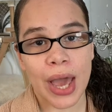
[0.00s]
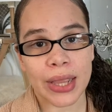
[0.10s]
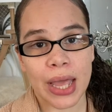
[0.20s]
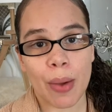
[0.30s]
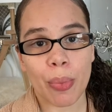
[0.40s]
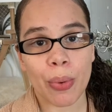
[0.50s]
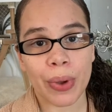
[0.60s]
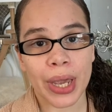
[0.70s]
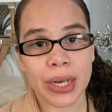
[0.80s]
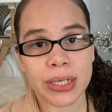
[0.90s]
At that
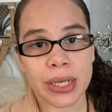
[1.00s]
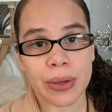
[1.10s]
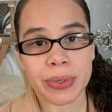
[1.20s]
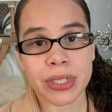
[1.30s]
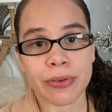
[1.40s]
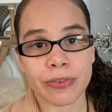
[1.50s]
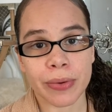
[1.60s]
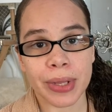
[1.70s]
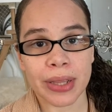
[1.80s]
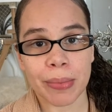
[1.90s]
point, it was
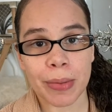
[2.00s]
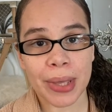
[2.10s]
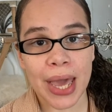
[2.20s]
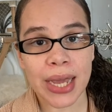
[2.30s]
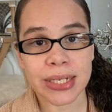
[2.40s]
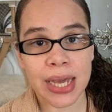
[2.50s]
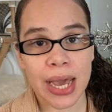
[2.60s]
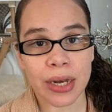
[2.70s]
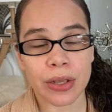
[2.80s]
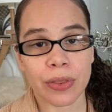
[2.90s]
confirmed that the baby had
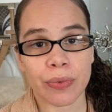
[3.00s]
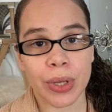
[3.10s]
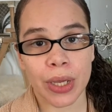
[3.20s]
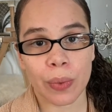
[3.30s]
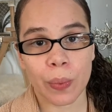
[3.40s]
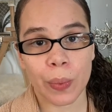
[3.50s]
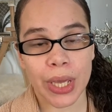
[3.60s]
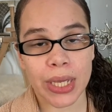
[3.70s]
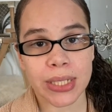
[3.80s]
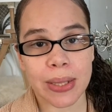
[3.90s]
died three
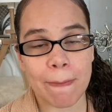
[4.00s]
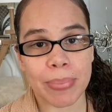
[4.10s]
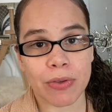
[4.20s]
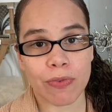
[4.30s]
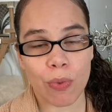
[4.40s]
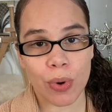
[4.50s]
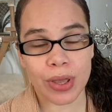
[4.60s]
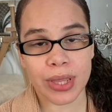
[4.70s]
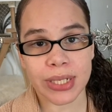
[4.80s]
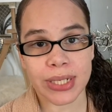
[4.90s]
weeks
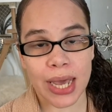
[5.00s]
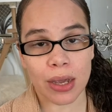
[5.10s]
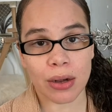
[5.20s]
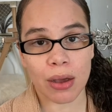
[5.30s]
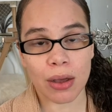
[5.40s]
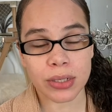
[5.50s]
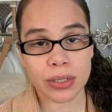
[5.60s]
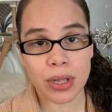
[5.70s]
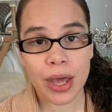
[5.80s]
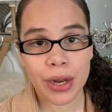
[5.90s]
before the second
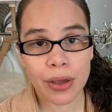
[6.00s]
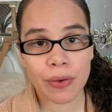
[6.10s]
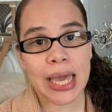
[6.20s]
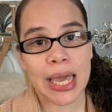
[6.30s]
sono,